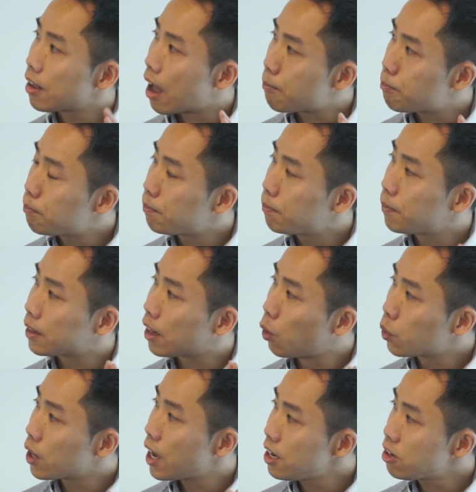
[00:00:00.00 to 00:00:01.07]
The
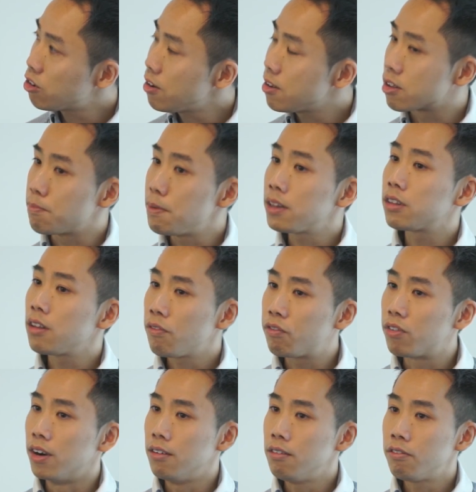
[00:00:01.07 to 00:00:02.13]
location is a bit
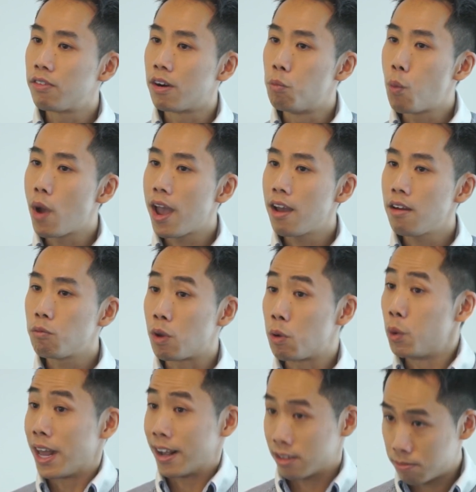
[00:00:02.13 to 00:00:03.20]
different from where we
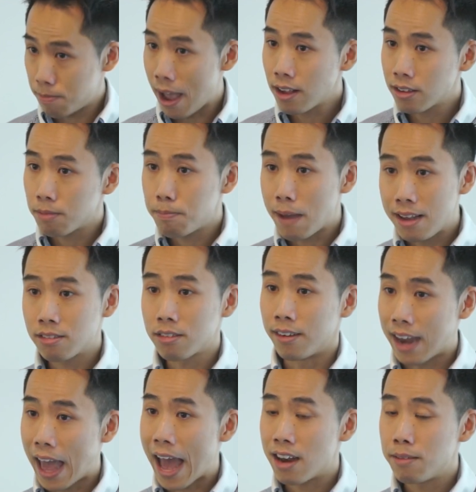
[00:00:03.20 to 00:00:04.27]
would expect based
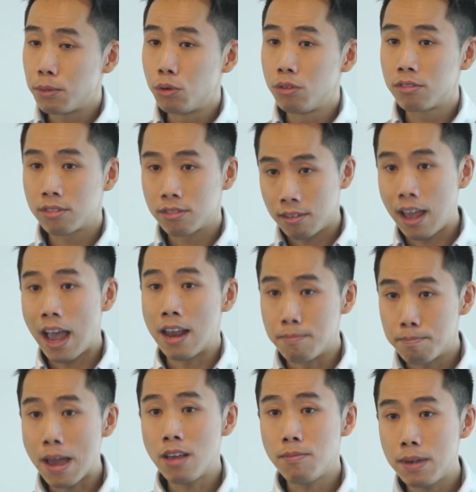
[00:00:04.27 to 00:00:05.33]
on animals and
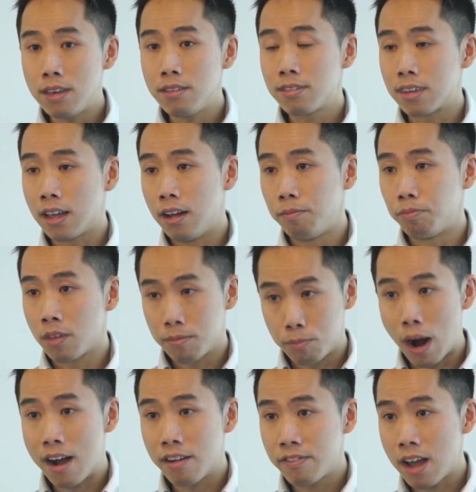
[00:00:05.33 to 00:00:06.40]
babies'
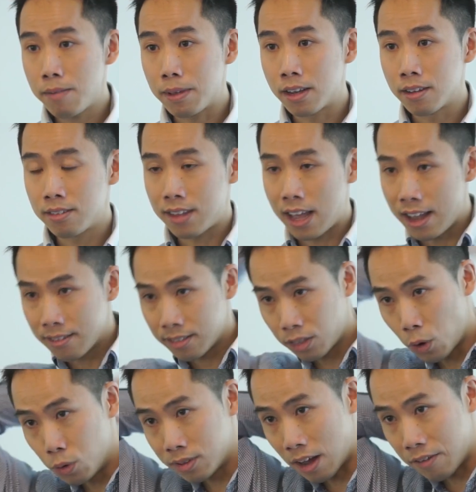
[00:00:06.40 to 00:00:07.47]
brown fat, because
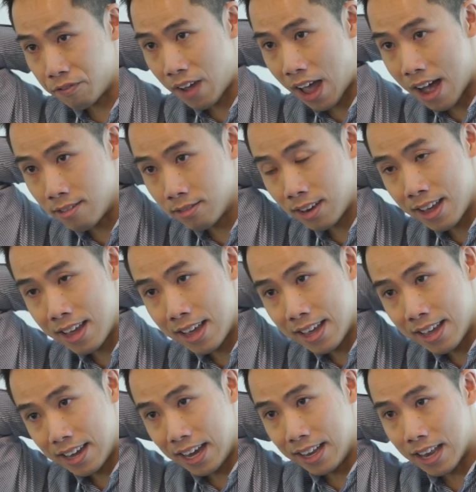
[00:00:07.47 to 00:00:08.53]
those are found
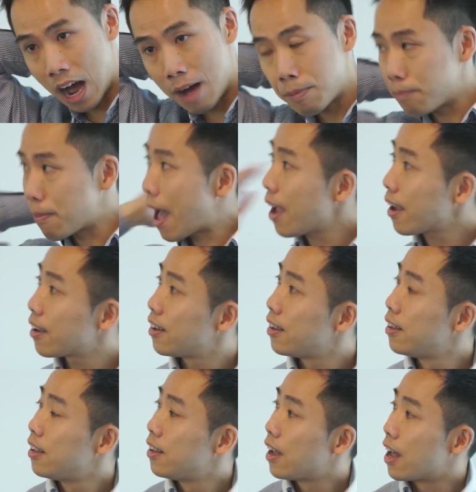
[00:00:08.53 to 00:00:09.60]
in the upper back,
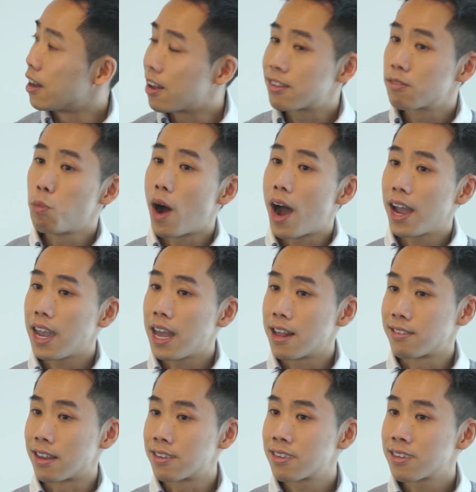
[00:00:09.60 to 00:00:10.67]
and that's why it
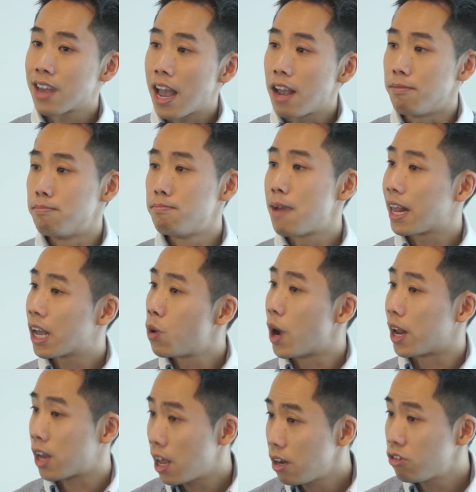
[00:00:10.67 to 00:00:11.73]
has escaped medical
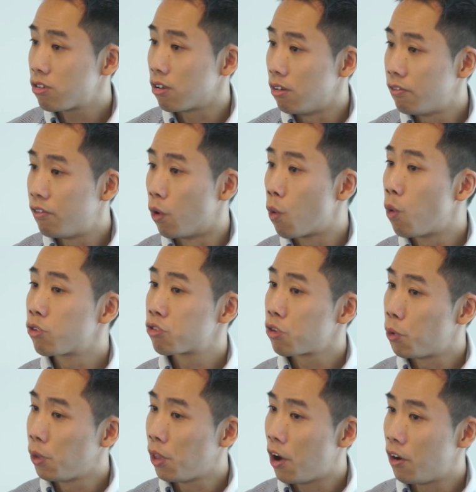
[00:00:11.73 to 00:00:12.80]
attention for
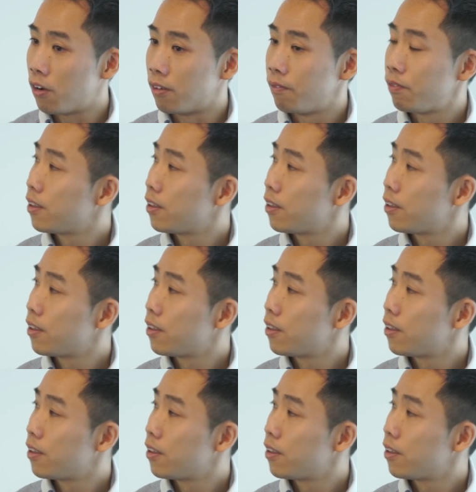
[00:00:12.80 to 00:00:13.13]
so long.